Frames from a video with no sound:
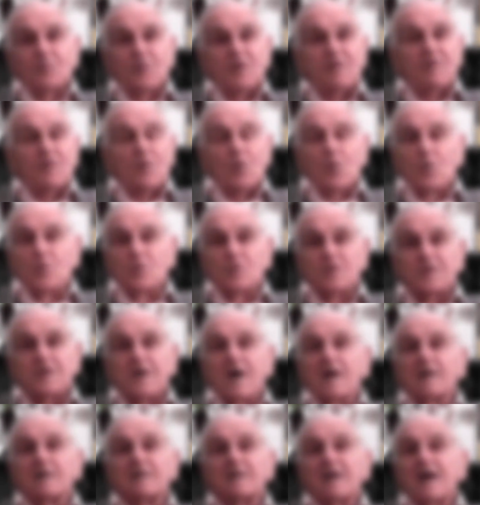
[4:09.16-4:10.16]
We've all
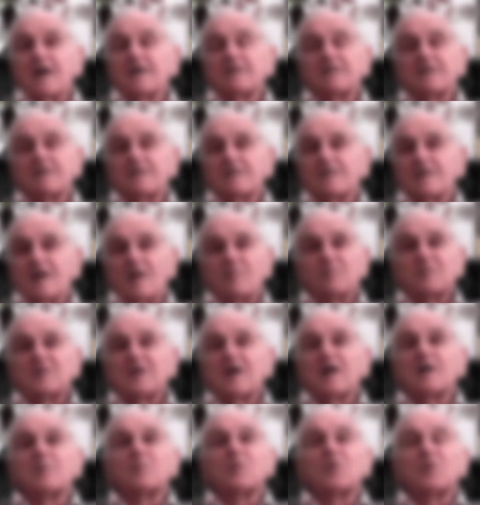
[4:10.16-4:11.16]
sung that at some
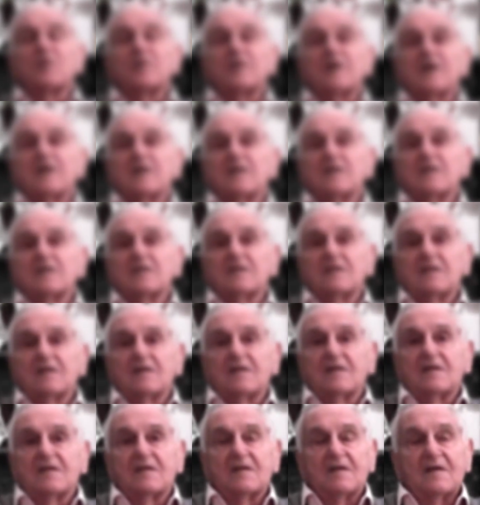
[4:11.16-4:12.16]
time or another.
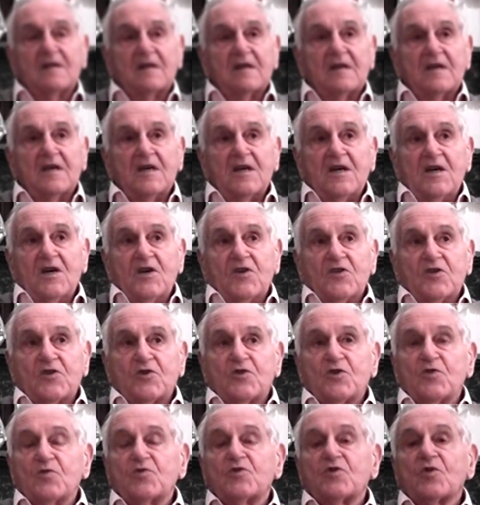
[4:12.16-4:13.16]
The
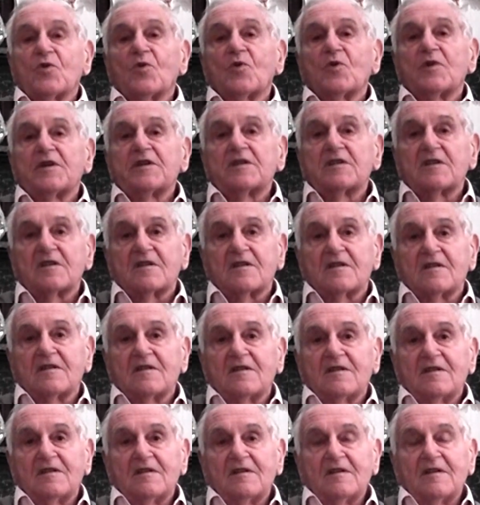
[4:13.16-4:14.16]
two tallest
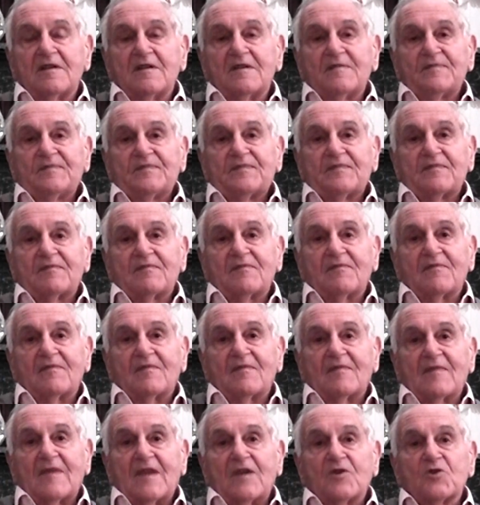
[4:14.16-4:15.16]

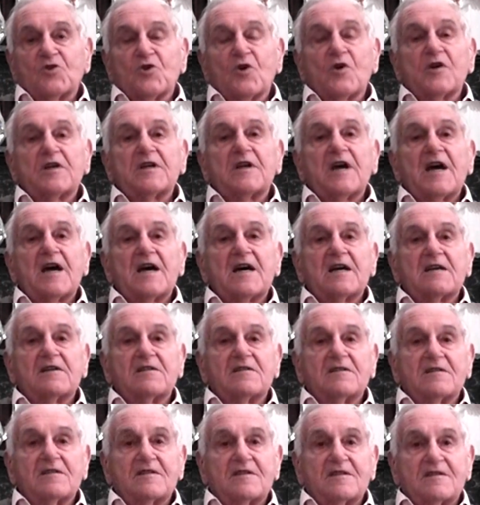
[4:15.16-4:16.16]
join
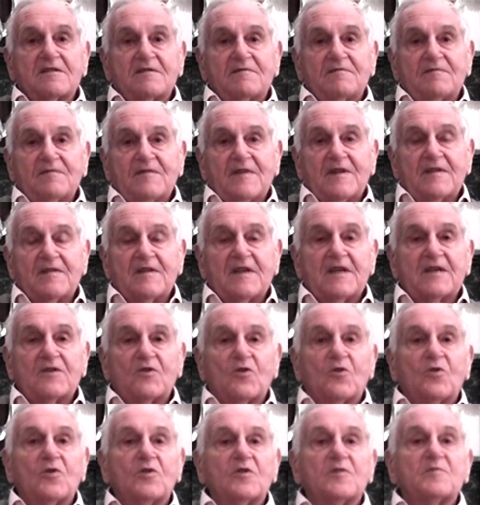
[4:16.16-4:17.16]
hands. They
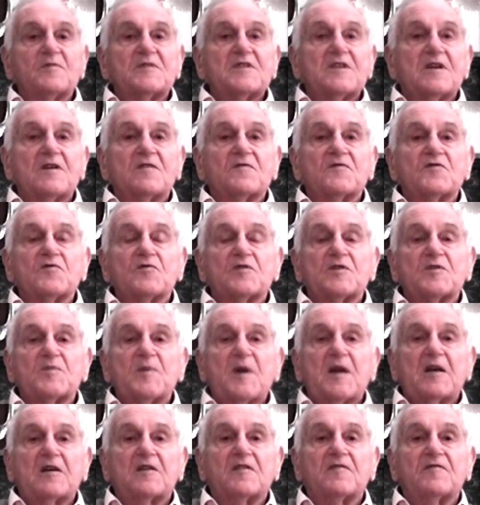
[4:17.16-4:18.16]
call themselves
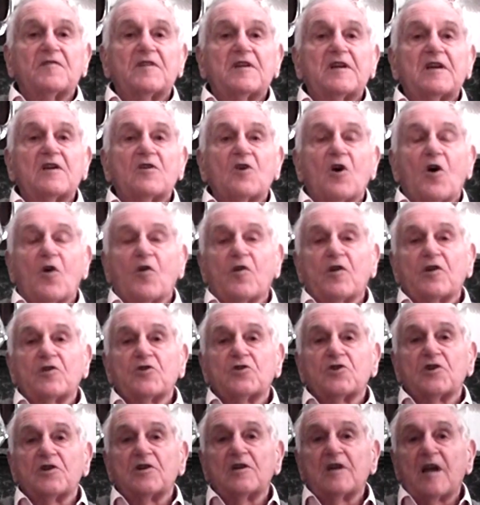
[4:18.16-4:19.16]
respectively
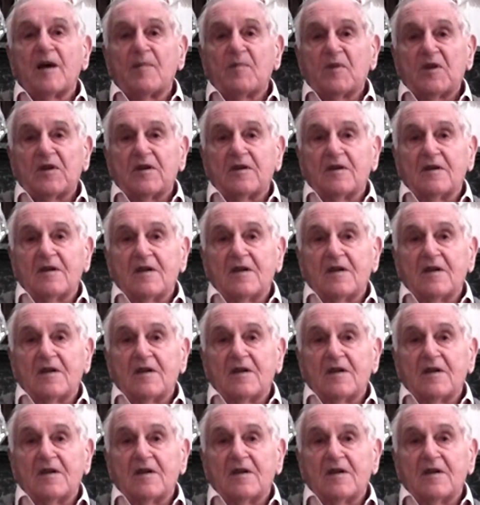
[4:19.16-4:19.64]
Orange and Lemon.